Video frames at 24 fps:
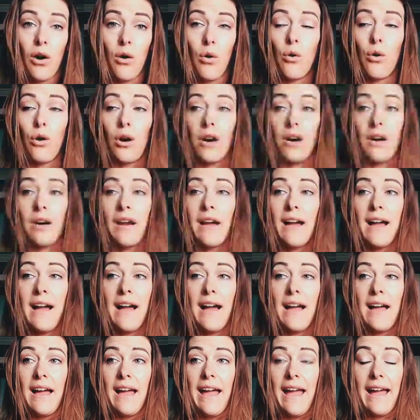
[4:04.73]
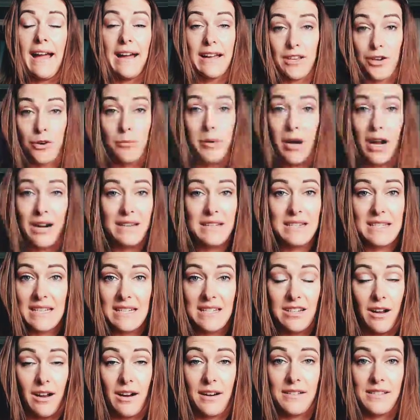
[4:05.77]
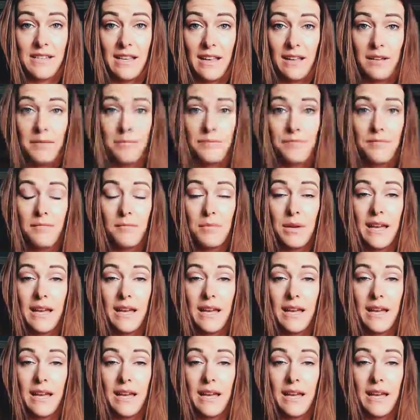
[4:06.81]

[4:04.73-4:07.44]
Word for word: or your body detoxing.